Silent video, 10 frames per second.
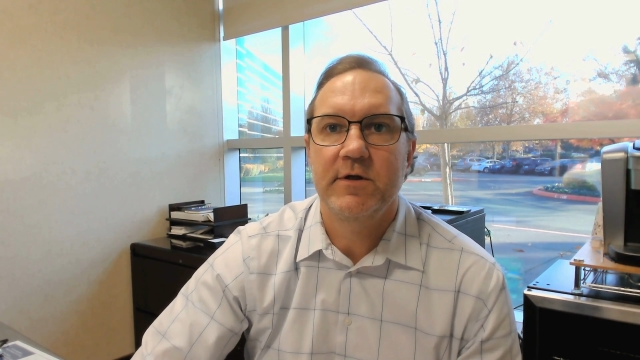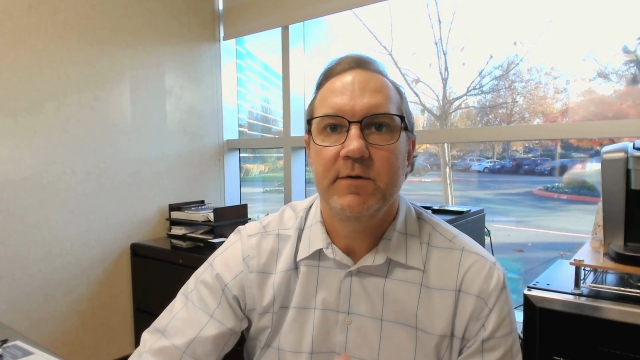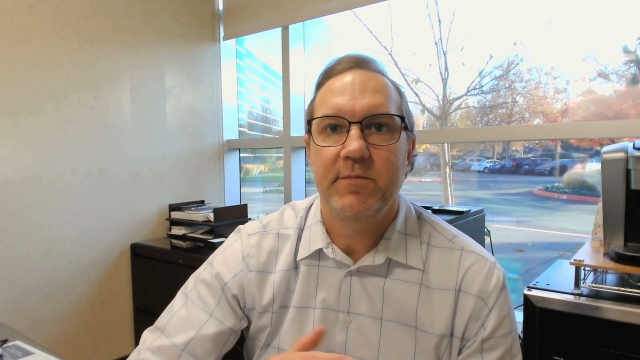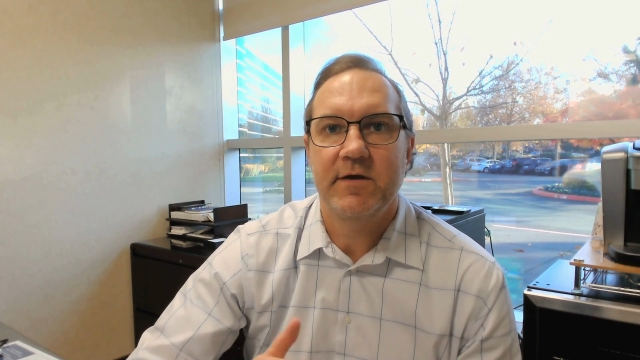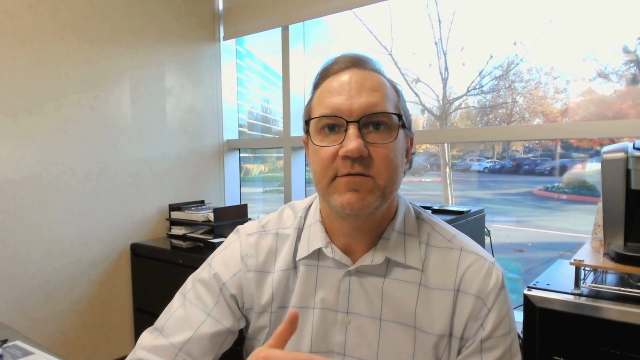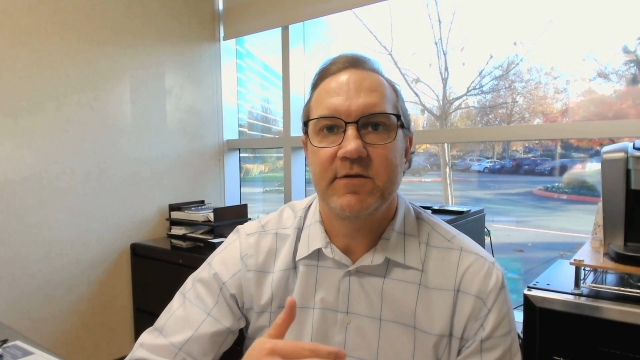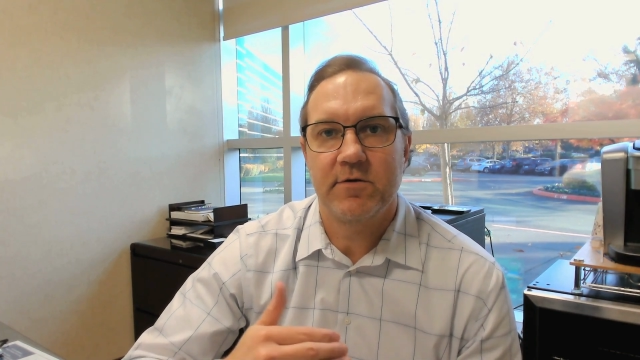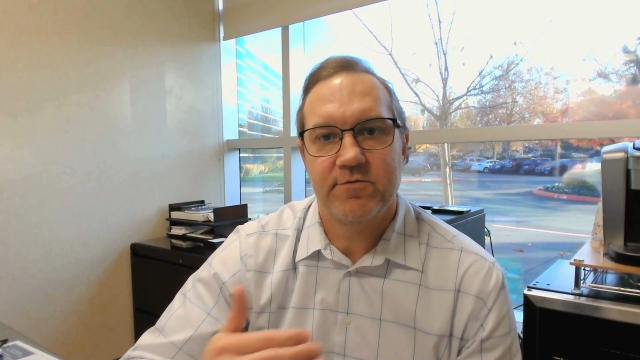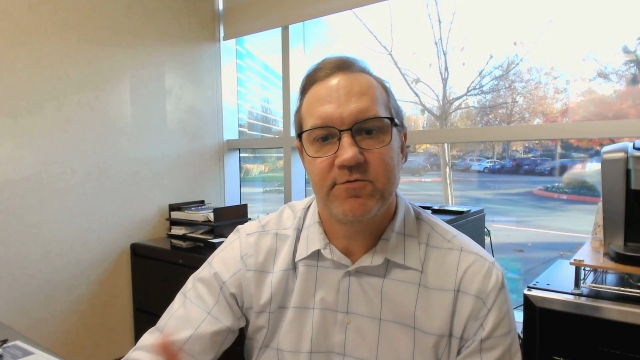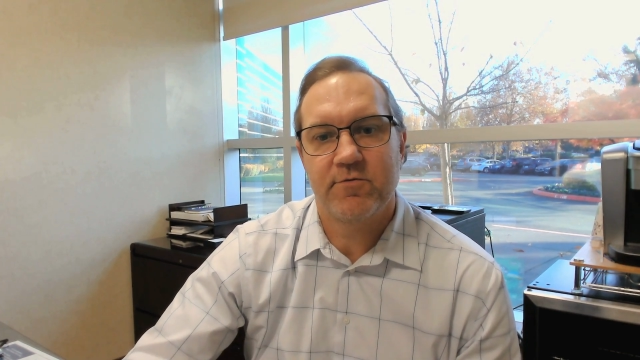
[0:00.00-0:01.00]
because it
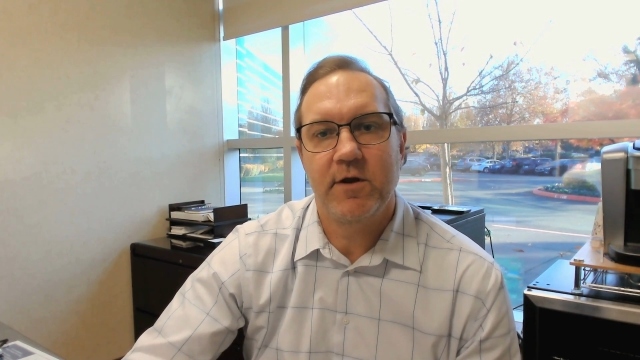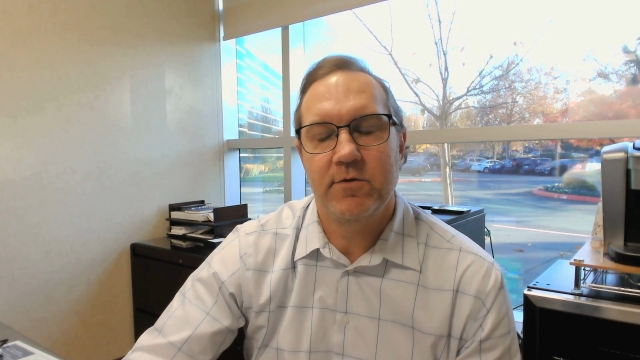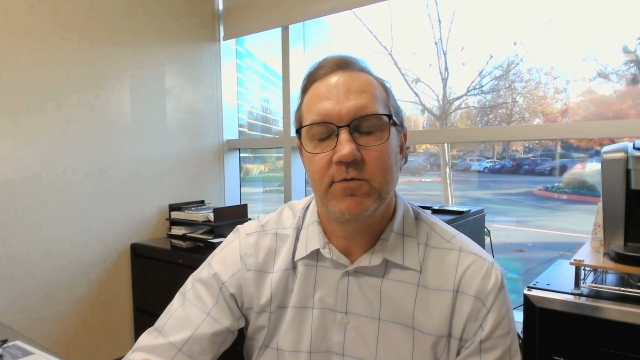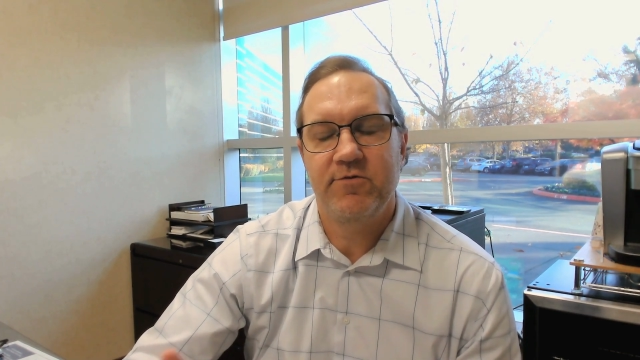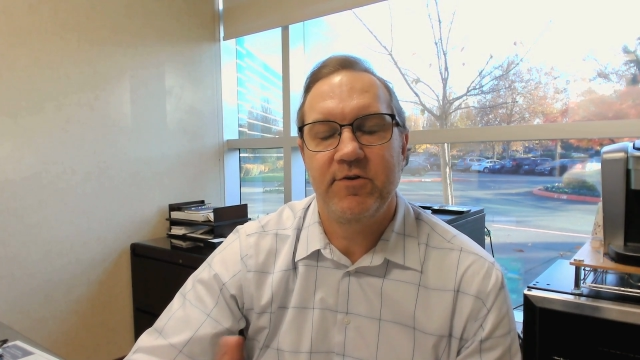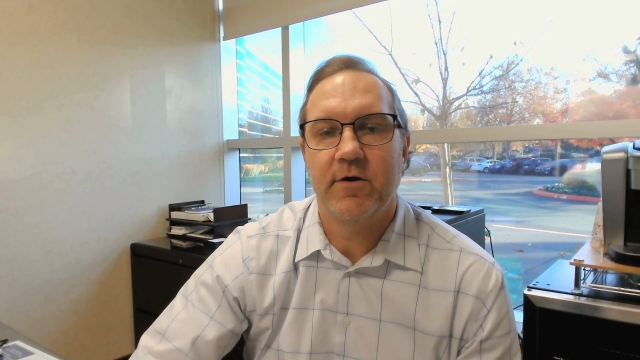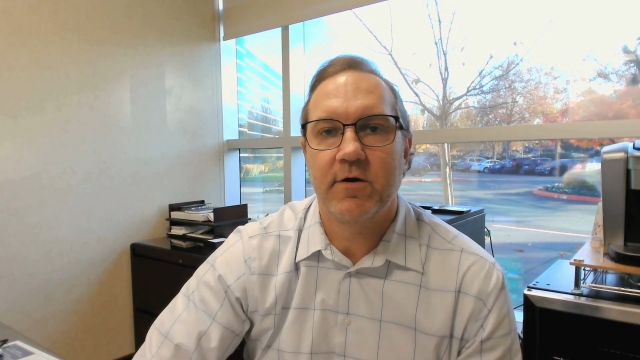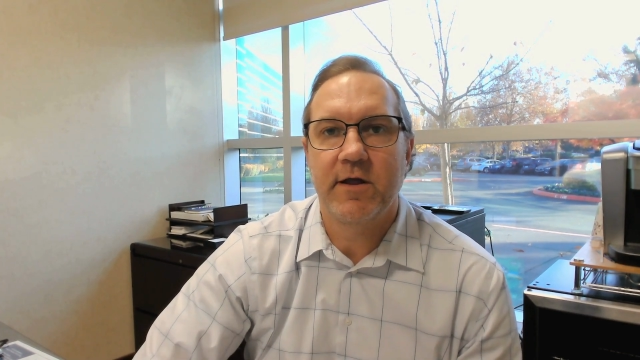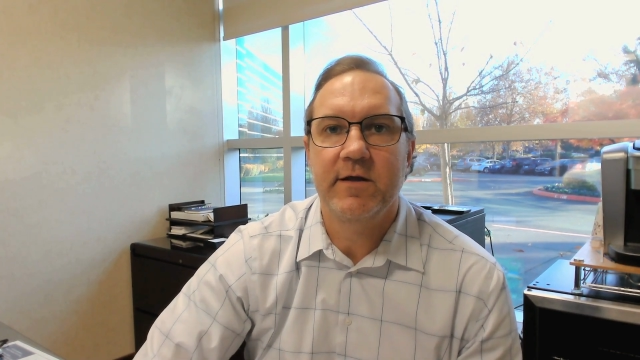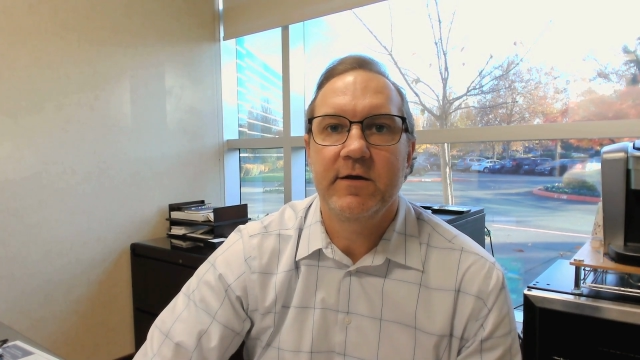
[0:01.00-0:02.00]
goes straight to a
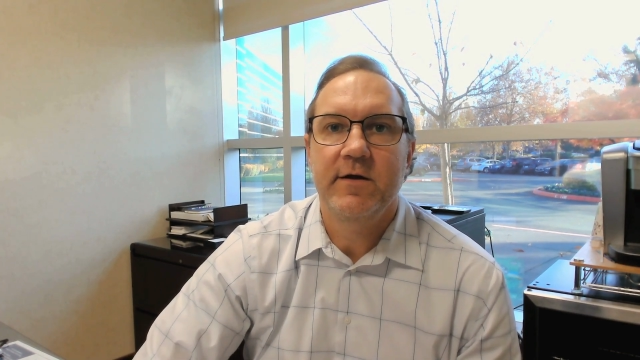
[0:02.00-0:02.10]
charity.